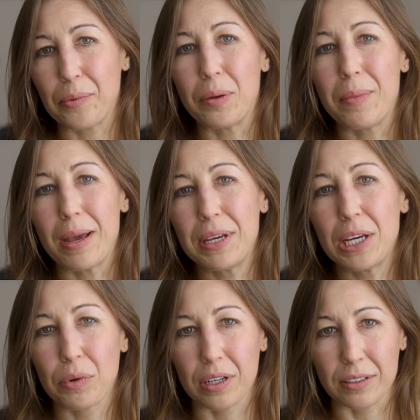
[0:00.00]
when maybe you
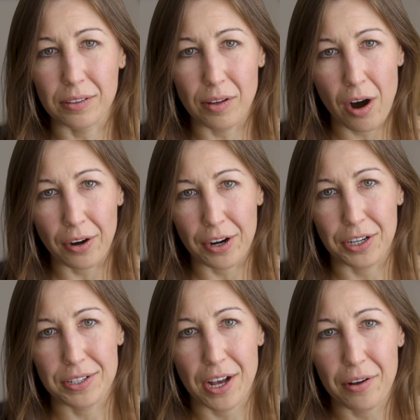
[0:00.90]
were a little hard on
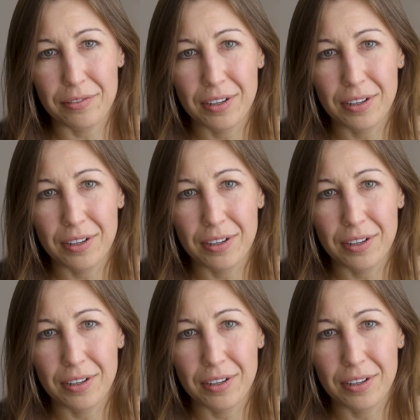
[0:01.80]
yourself.